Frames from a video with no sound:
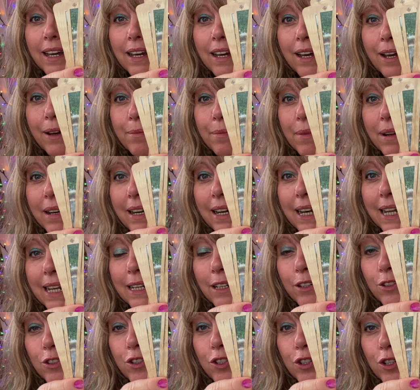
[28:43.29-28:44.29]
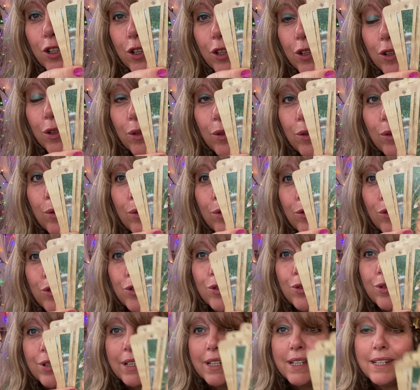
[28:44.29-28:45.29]
linked to
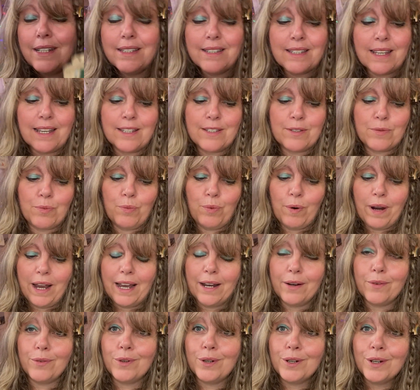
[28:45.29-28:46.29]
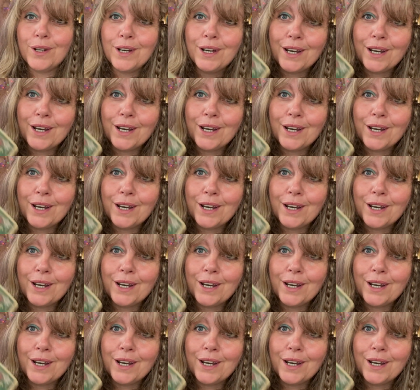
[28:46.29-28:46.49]
trees as well.